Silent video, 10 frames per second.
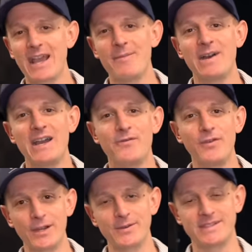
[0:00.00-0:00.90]
out my
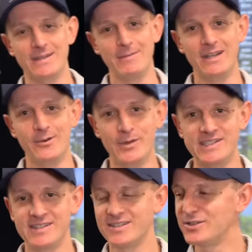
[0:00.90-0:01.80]
frequency meter, which
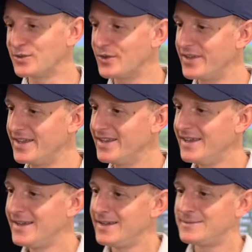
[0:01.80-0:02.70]
is a tool that
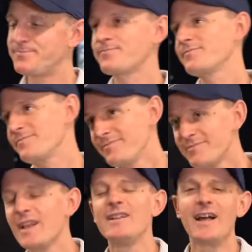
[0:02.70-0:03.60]

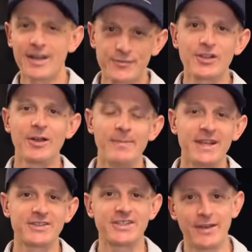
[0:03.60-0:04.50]
a lot of club
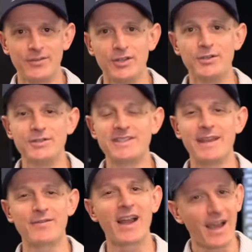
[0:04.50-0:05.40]
makers have used.
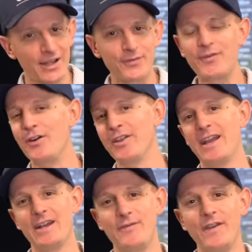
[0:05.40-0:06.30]
They've kind of fallen
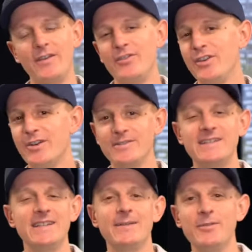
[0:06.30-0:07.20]
out of favor. You don't
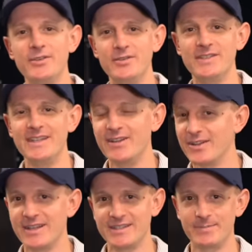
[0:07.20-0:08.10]
see them used
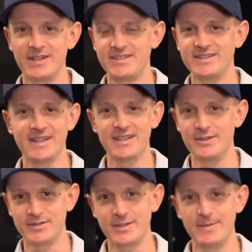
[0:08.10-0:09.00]
nearly as much as they
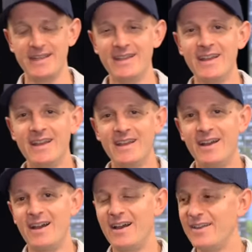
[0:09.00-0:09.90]
used to be.
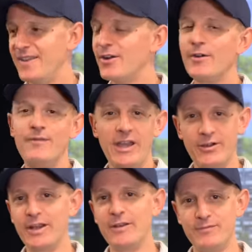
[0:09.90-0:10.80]
There are
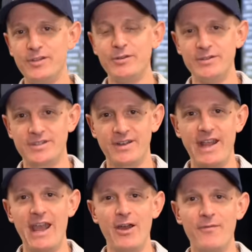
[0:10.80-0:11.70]
varying views on
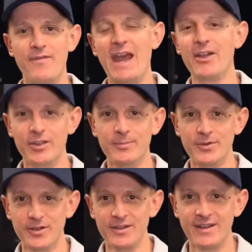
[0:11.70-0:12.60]
how
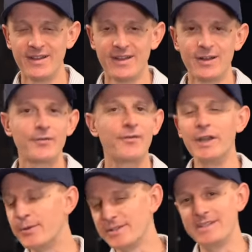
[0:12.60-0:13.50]
valuable
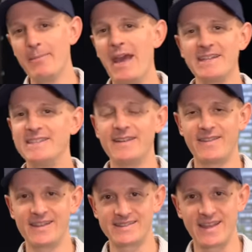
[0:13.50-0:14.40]
frequency matching and
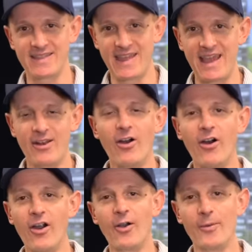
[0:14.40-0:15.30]
things like that
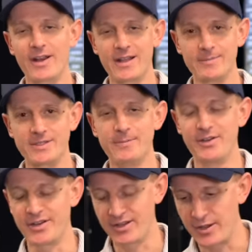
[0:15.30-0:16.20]
are when it comes to
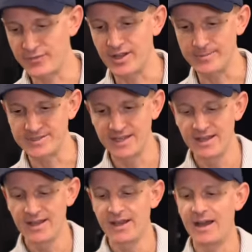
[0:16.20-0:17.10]
building golf clubs.
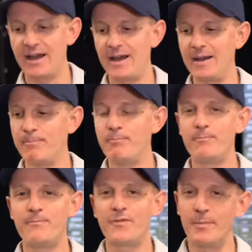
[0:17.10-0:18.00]

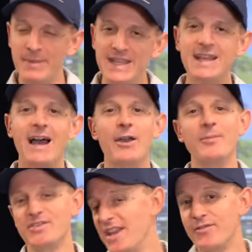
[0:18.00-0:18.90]
For me, I
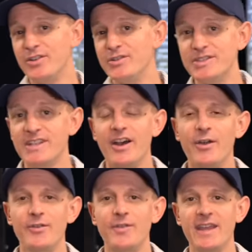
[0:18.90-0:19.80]
almost never use it
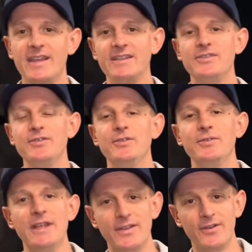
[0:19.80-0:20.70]
other than
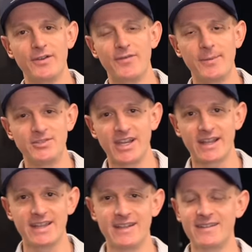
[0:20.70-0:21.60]
to either if I'm
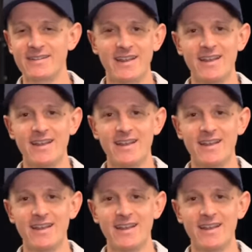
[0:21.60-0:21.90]
checking